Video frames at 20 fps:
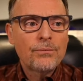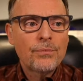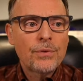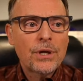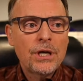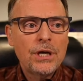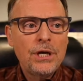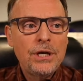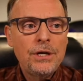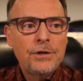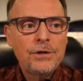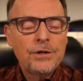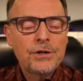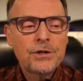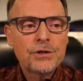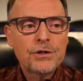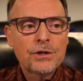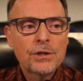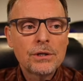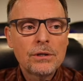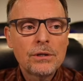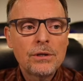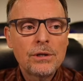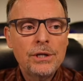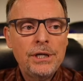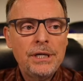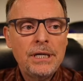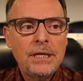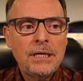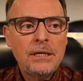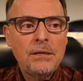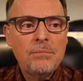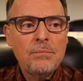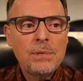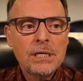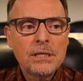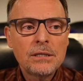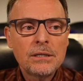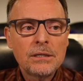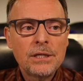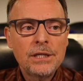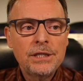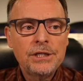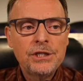Here's the name, the